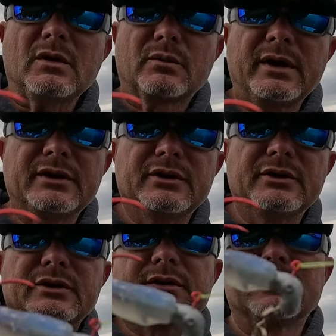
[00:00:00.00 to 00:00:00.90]
red
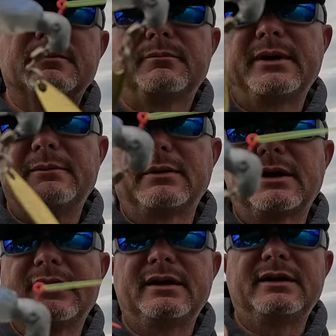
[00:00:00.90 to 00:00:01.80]
hook, big
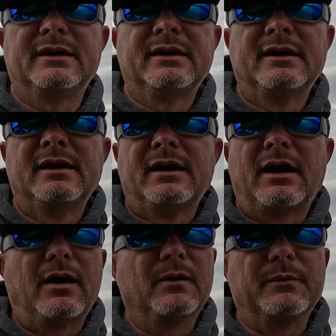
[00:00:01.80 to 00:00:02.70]
blade.
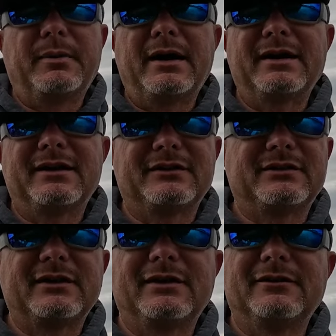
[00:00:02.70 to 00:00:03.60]
On the body
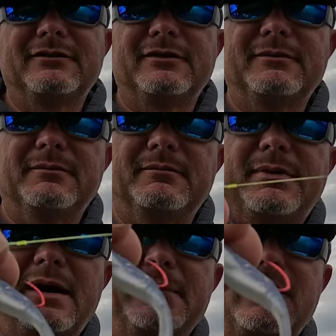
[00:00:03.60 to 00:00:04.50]
itself,
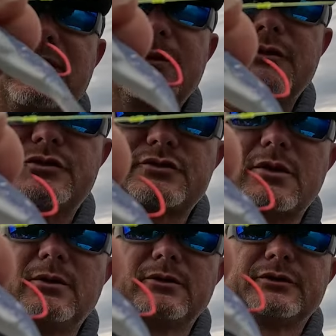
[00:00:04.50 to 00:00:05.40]
Bobby Garland
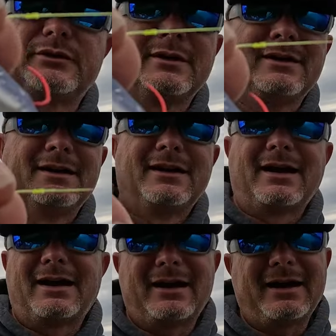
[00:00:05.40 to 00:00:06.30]
strollers.
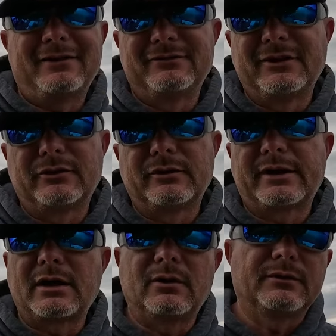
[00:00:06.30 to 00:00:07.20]
I have literally
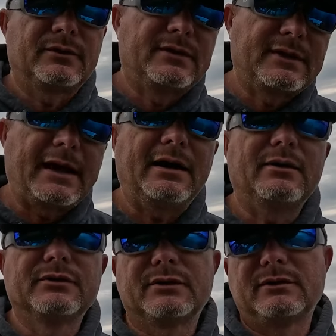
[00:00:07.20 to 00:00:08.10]
caught
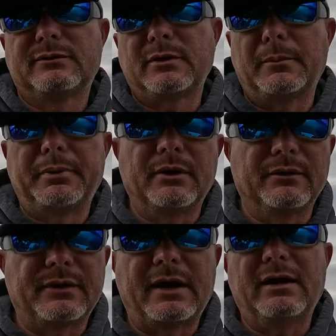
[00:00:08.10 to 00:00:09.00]
thousands
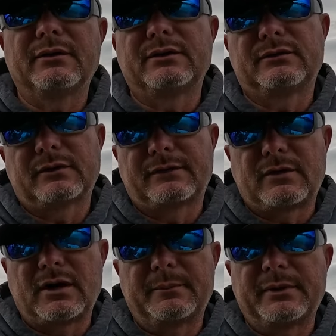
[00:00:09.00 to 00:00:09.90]
upon thousands of
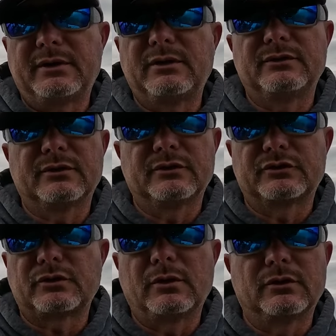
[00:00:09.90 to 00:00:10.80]
crappie using the
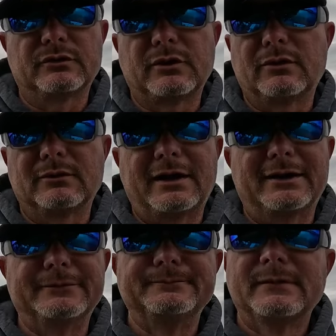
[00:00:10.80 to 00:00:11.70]
strollers long
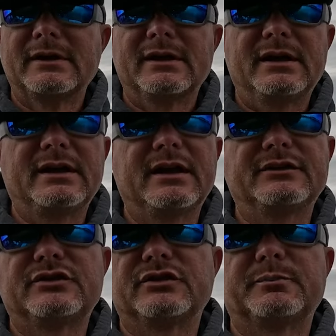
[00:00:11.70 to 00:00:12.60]
lining. It
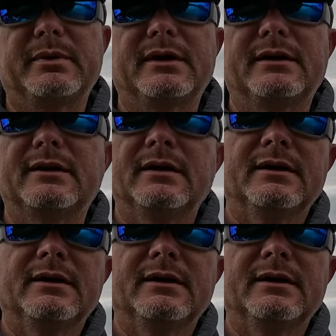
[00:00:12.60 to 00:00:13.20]
has just been